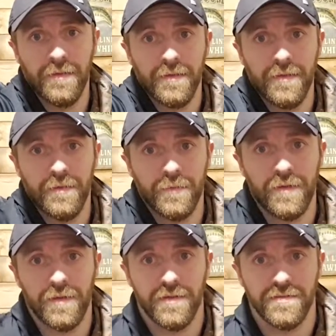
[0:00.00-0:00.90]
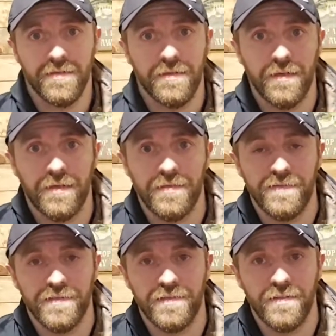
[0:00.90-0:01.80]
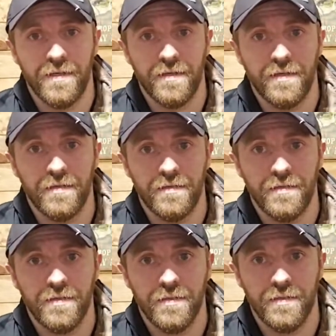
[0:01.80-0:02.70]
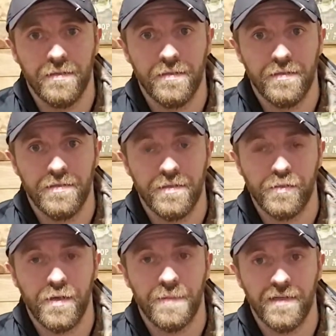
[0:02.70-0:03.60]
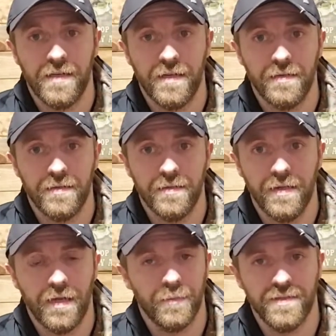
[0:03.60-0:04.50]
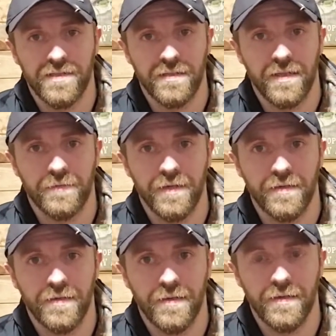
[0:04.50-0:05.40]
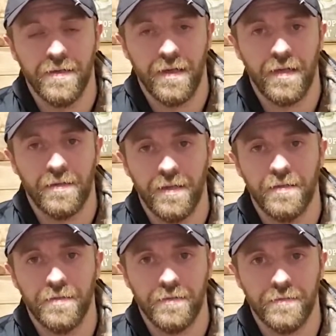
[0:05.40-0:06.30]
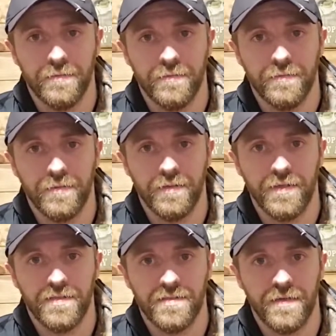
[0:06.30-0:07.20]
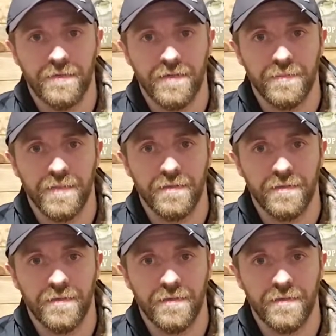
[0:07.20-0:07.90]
Getting walleye and steelhead ice fishing yet on Chequamegon. I hope I say that right. I know where it is and everything, but